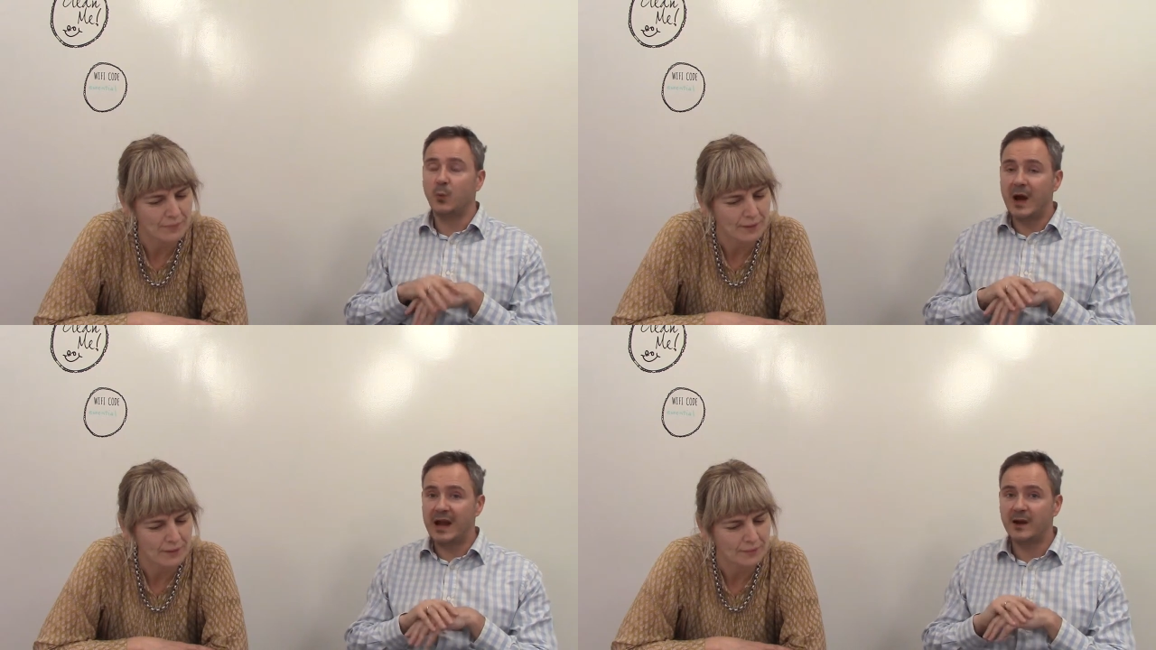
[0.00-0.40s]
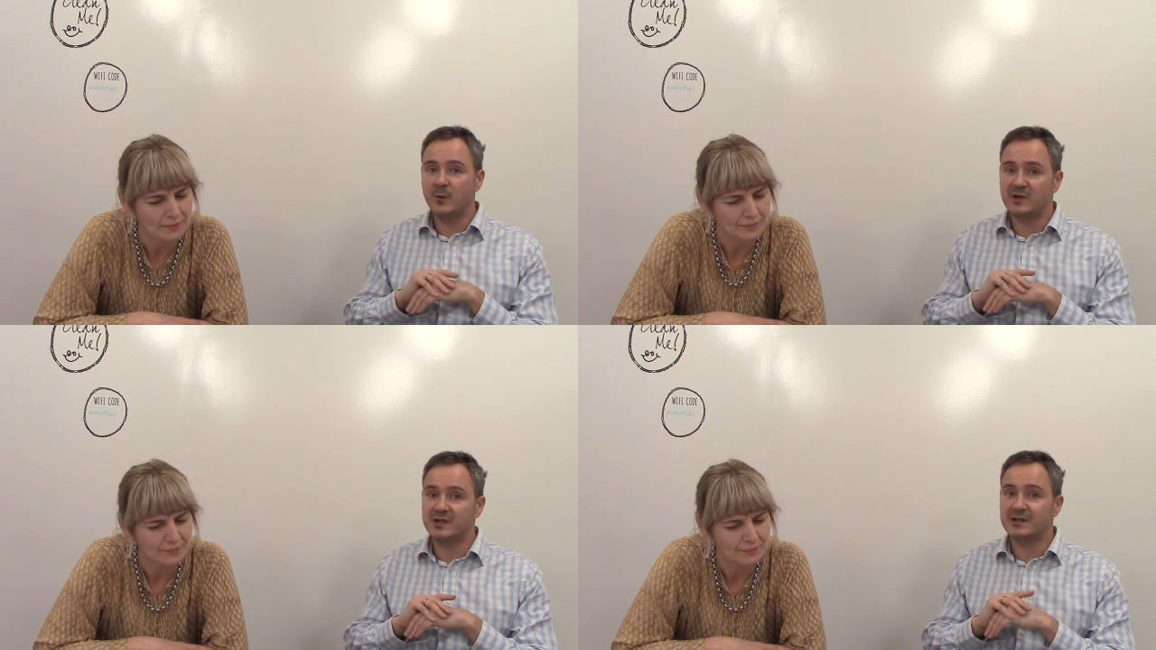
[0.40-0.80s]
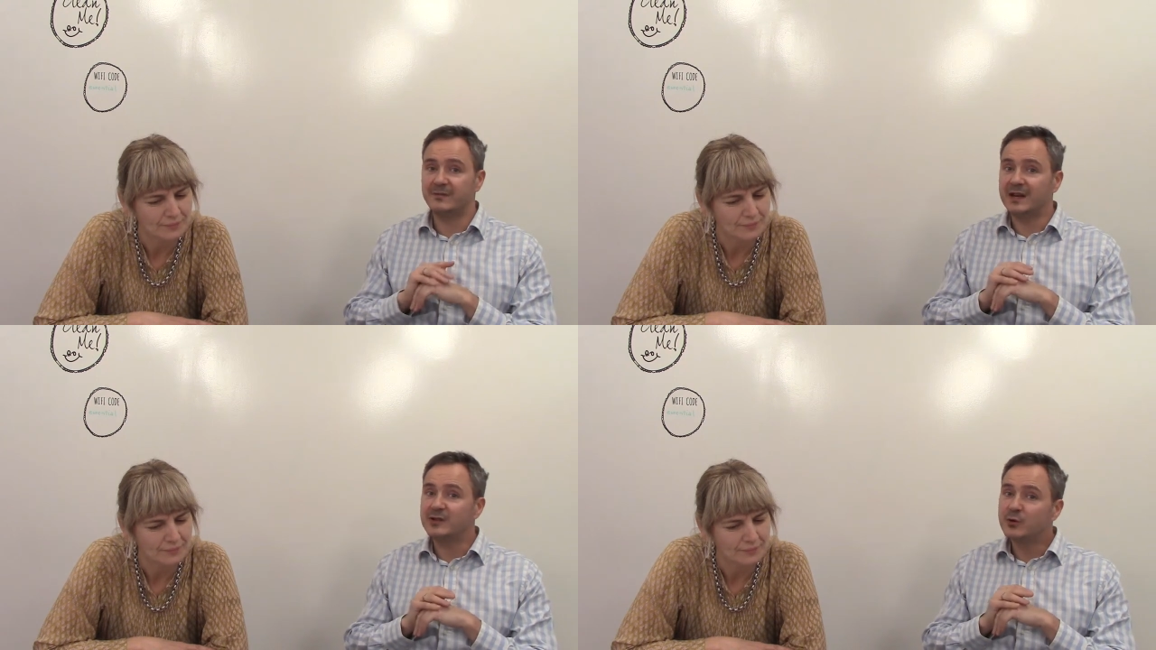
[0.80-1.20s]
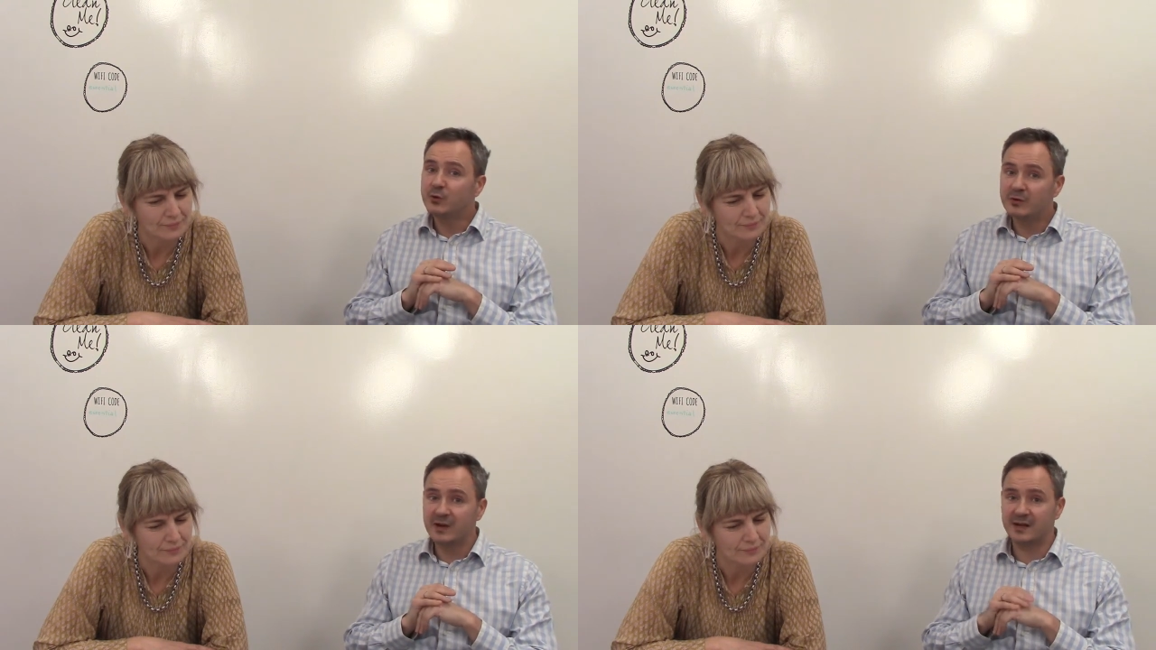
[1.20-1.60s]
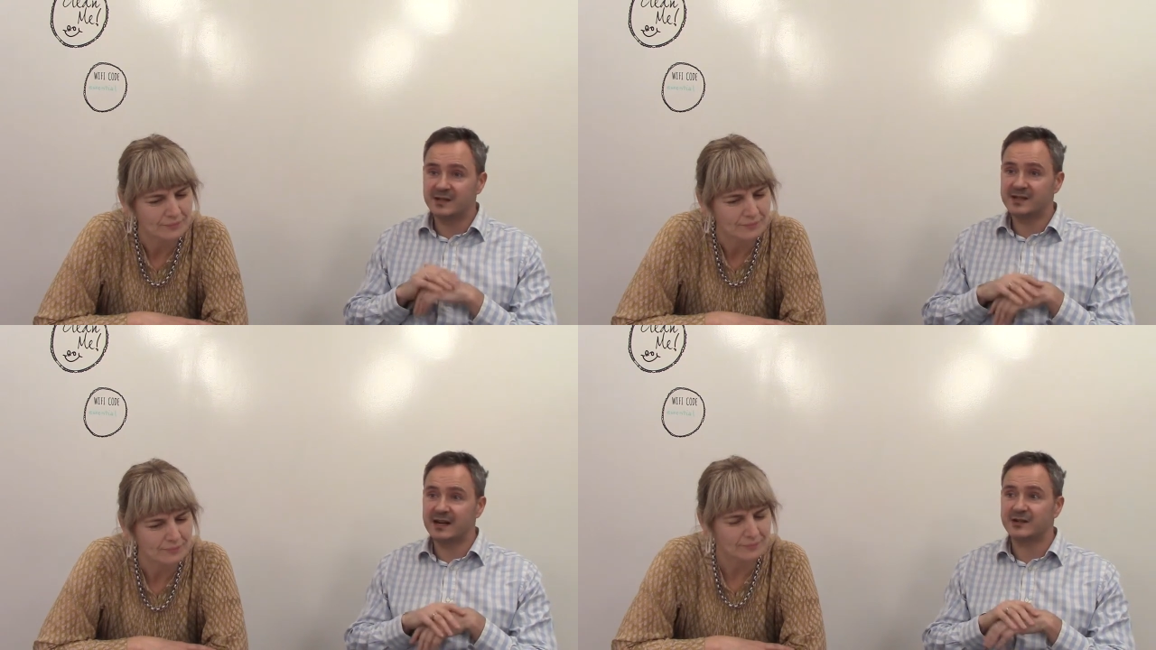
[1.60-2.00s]
Speaker 1: wing, which is the Victorian
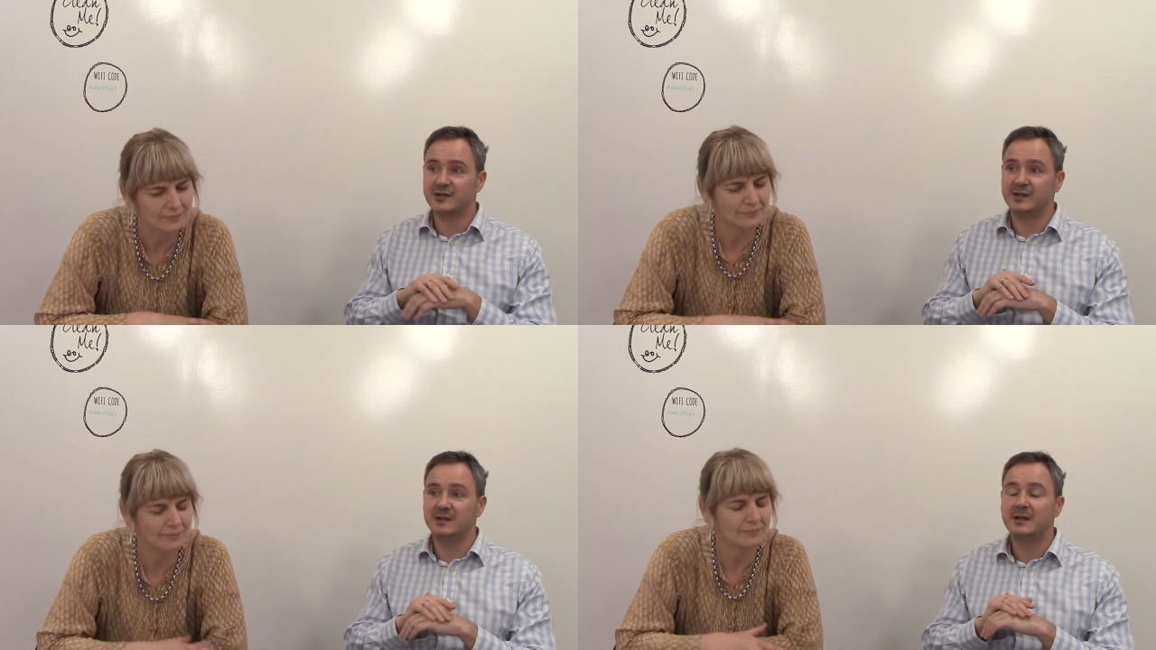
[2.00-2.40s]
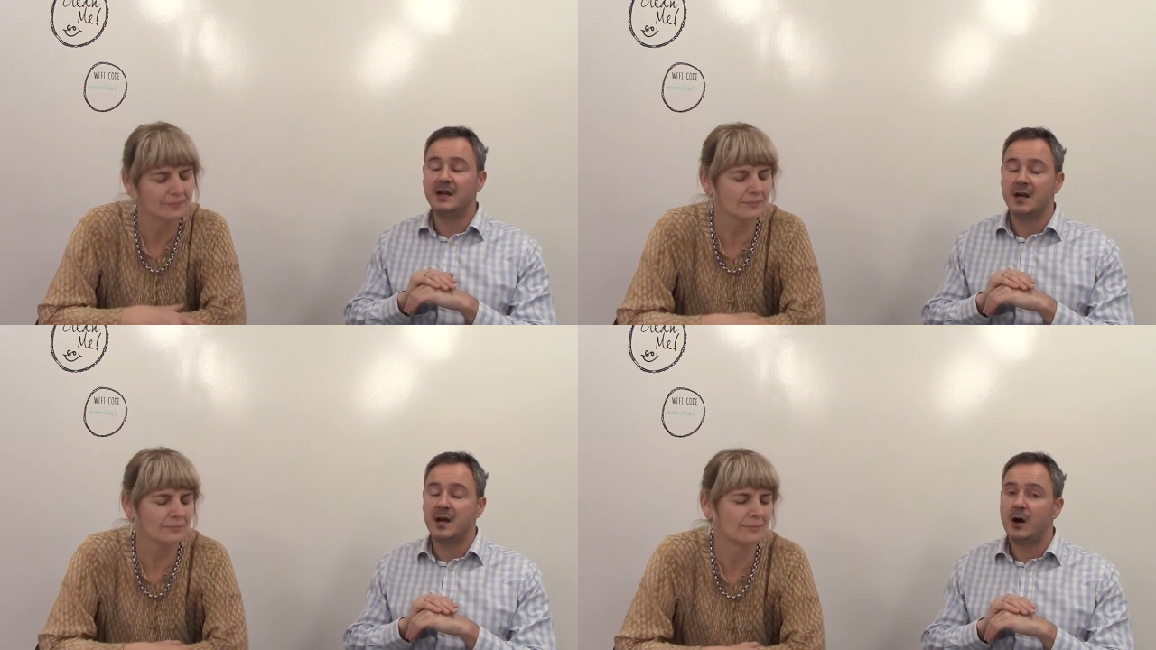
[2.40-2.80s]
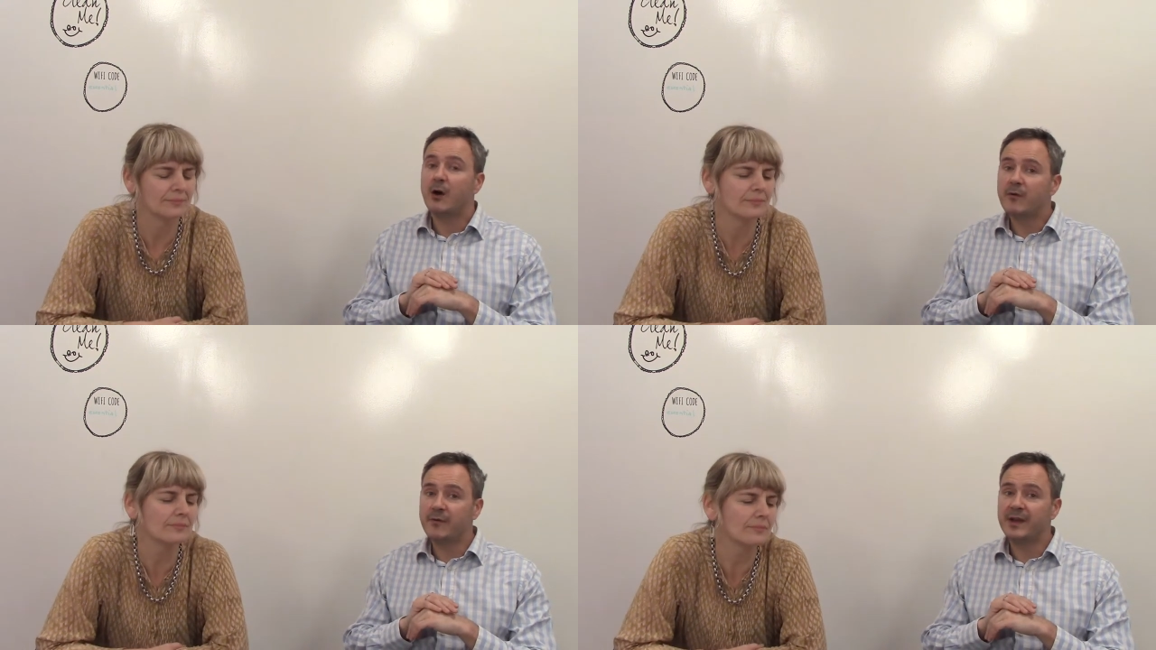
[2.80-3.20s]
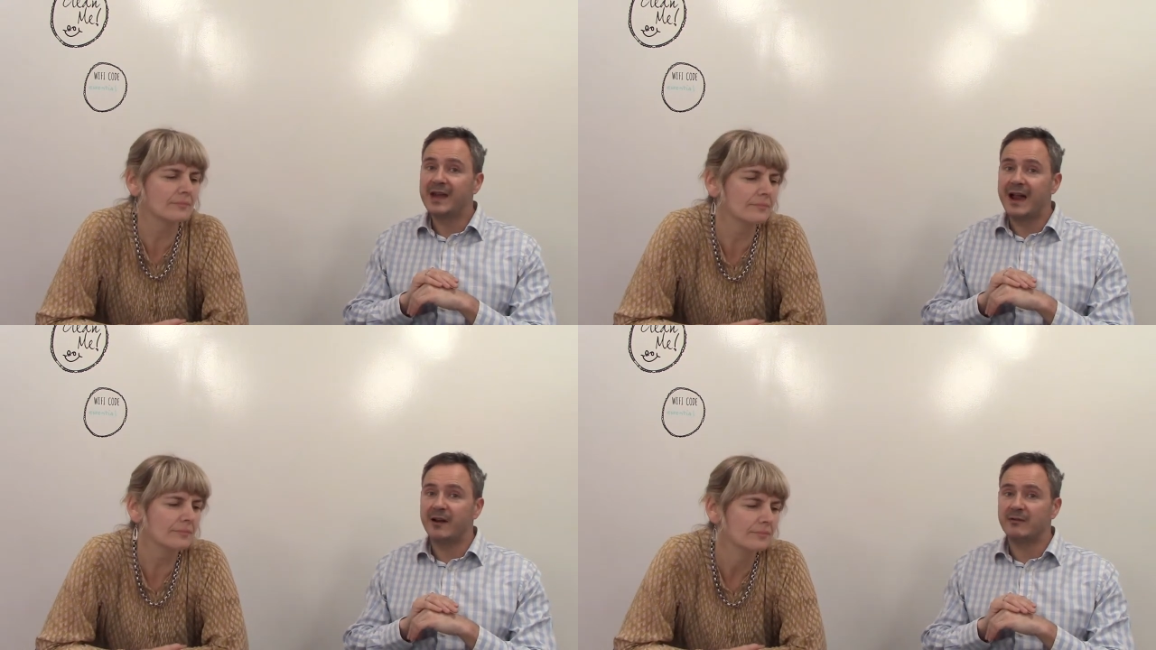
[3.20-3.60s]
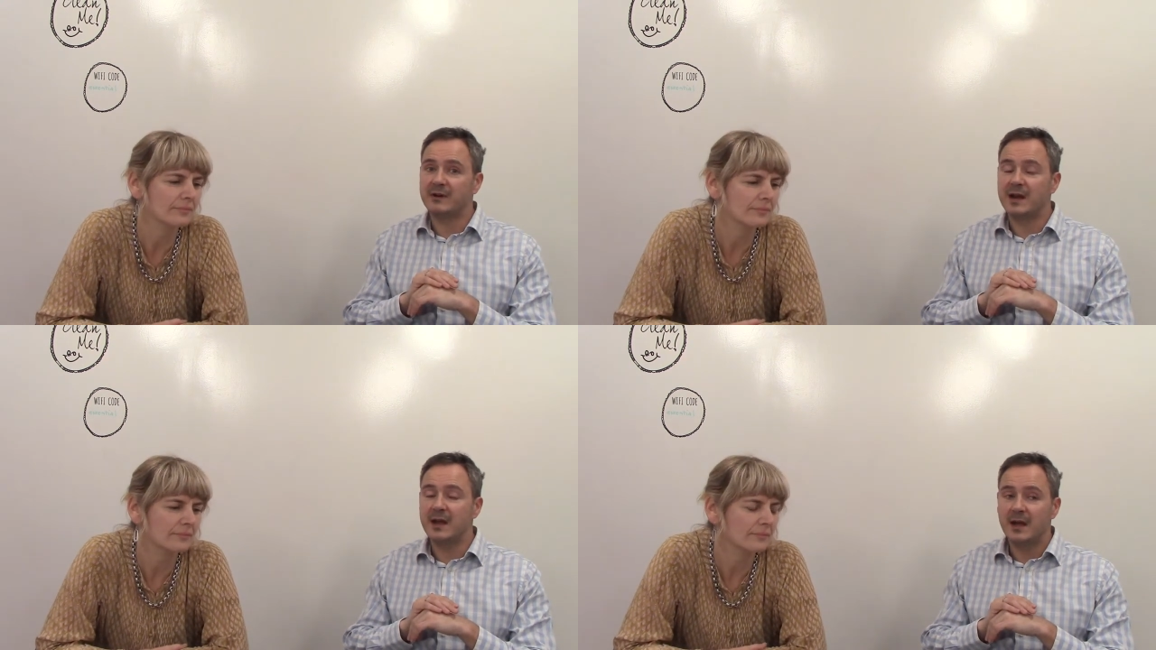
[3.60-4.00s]
section of the
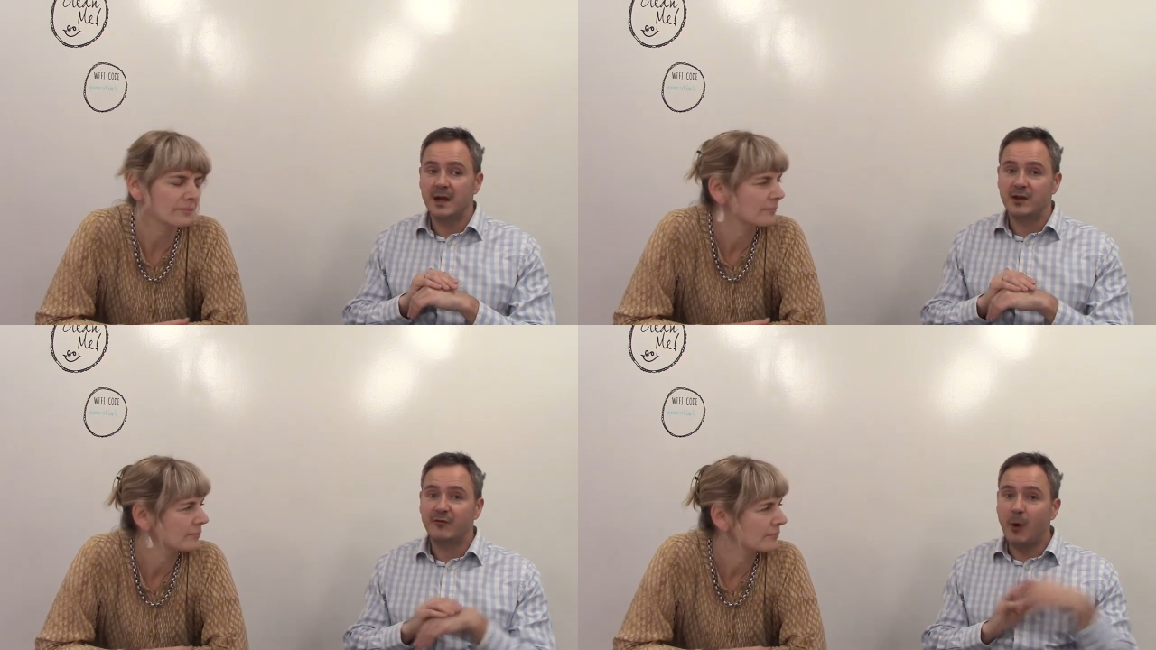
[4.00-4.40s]
gallery. You've